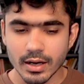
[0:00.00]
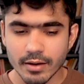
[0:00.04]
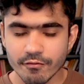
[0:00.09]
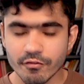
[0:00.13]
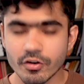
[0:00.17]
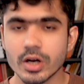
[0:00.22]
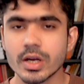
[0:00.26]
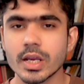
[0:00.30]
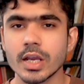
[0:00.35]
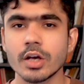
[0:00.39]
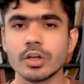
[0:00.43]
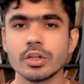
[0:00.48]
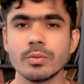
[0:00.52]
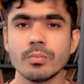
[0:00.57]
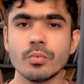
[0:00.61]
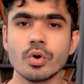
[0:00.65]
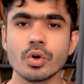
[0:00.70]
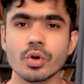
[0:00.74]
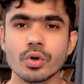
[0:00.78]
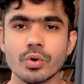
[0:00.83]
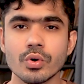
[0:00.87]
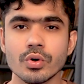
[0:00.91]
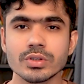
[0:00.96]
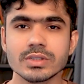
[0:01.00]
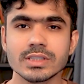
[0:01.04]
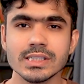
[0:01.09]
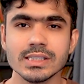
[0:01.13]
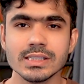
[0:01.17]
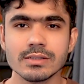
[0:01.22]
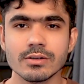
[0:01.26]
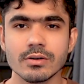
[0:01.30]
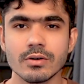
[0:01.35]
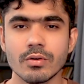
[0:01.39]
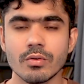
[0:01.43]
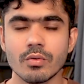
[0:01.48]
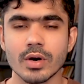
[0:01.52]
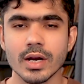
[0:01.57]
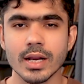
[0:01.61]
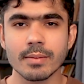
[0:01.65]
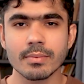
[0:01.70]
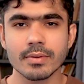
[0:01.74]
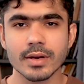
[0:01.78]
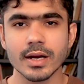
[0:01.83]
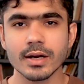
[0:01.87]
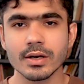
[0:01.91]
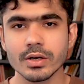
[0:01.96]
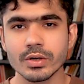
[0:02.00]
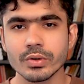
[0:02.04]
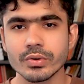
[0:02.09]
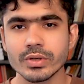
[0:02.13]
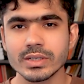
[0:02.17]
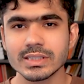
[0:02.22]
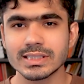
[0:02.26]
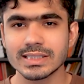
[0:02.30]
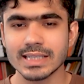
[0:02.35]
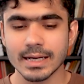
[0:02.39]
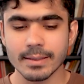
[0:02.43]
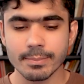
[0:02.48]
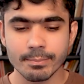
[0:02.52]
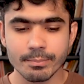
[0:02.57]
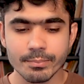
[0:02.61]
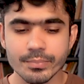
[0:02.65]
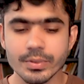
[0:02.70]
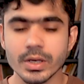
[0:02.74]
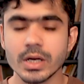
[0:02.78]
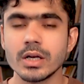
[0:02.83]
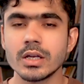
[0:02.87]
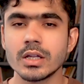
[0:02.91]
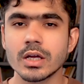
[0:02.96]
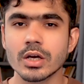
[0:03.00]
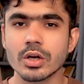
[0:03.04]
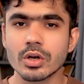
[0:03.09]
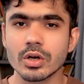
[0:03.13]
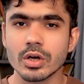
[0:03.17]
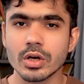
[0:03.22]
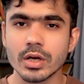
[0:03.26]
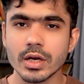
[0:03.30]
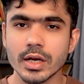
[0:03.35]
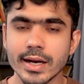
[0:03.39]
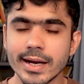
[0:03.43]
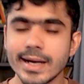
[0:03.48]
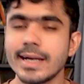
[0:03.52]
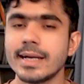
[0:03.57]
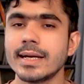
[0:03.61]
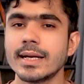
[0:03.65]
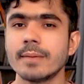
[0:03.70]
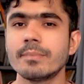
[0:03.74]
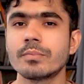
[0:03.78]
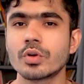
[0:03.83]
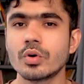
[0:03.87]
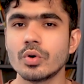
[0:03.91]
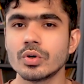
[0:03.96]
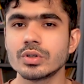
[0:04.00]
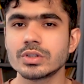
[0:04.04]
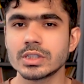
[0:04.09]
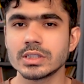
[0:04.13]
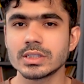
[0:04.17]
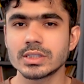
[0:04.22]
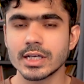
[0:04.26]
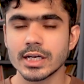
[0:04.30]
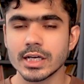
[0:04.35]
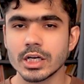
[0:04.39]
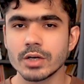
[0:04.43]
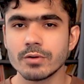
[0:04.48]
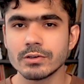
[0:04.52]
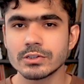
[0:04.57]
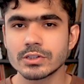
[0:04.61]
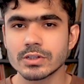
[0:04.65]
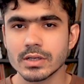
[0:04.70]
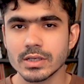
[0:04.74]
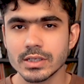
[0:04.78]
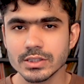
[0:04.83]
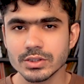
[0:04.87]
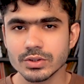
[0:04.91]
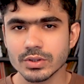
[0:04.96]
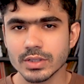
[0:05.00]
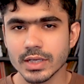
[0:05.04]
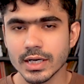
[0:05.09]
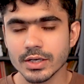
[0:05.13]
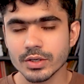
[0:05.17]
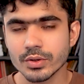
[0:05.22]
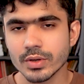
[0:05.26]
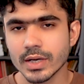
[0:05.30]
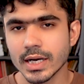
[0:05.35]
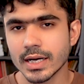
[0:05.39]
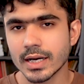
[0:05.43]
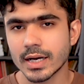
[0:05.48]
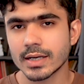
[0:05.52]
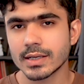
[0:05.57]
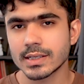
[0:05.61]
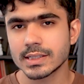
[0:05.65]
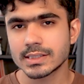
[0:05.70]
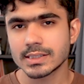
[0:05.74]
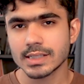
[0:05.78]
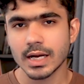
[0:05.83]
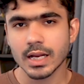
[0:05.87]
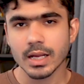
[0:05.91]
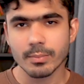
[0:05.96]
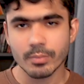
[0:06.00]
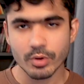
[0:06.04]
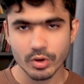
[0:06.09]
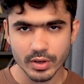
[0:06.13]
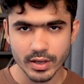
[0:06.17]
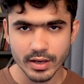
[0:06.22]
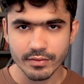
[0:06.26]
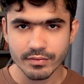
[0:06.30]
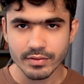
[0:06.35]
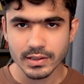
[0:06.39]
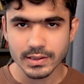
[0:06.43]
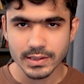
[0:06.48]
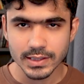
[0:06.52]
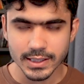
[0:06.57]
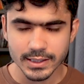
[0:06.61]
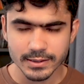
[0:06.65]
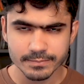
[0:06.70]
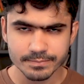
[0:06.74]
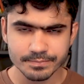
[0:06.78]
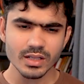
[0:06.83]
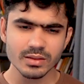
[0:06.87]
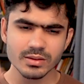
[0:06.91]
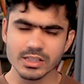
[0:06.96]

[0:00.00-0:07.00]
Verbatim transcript: I'm working on the more courses. What I'm trying to do is that build the in-depth courses individually so that you get understanding about everything.